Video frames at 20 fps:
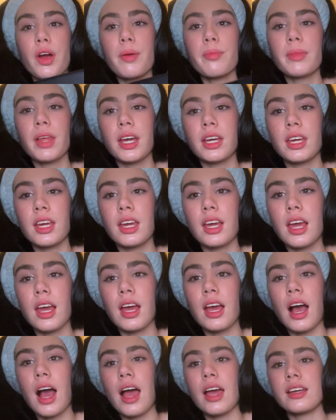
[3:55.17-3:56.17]
I'm
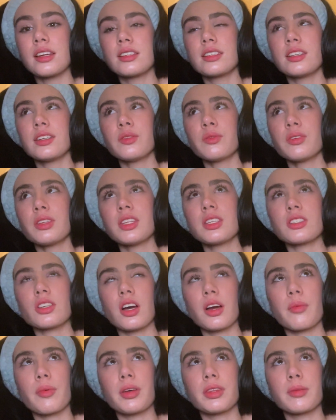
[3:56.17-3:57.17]
liking it. I didn't really
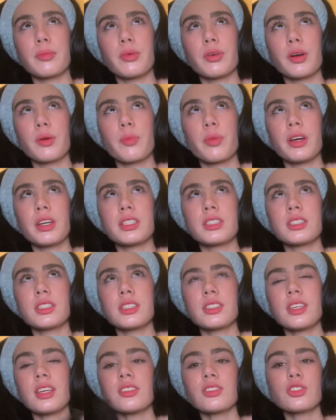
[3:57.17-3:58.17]
talk about the book, but it's
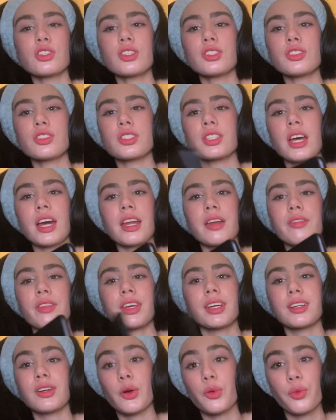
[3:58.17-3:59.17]
essentially just kind of
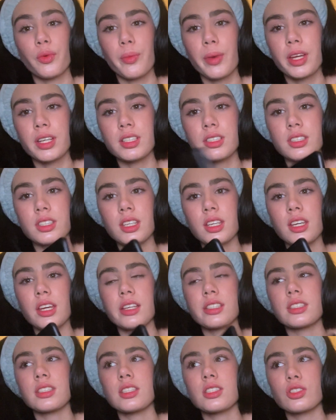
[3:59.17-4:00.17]
like a romantasy.
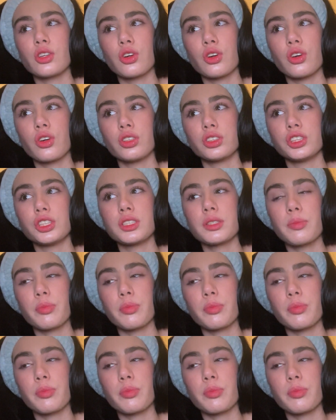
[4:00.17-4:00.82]
It's this girl, she's a